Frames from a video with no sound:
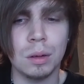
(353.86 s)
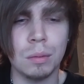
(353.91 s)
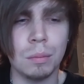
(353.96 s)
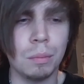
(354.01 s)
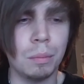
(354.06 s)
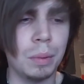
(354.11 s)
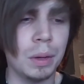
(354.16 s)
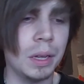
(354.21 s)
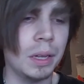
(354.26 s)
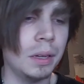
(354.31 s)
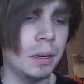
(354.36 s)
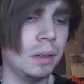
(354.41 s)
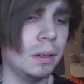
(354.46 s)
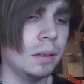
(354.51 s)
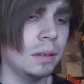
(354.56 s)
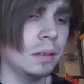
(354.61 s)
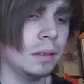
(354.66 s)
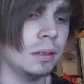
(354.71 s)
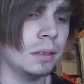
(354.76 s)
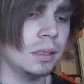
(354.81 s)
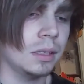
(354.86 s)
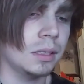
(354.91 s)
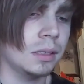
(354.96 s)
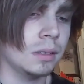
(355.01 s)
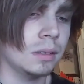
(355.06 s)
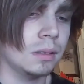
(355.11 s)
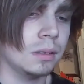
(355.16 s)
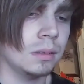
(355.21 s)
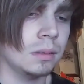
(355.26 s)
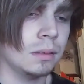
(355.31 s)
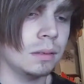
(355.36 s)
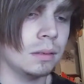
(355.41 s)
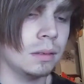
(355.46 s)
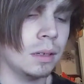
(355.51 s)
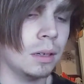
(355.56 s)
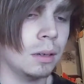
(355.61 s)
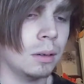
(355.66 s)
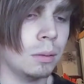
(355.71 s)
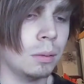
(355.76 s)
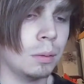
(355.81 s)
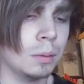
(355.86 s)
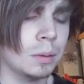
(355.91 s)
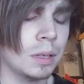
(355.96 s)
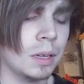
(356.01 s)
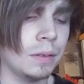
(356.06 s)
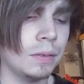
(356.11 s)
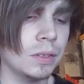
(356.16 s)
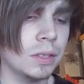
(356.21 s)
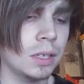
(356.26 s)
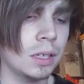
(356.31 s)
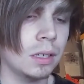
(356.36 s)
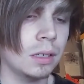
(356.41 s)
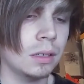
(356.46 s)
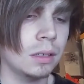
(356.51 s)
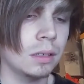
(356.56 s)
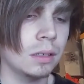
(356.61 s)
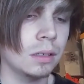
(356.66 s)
But what was I even saying?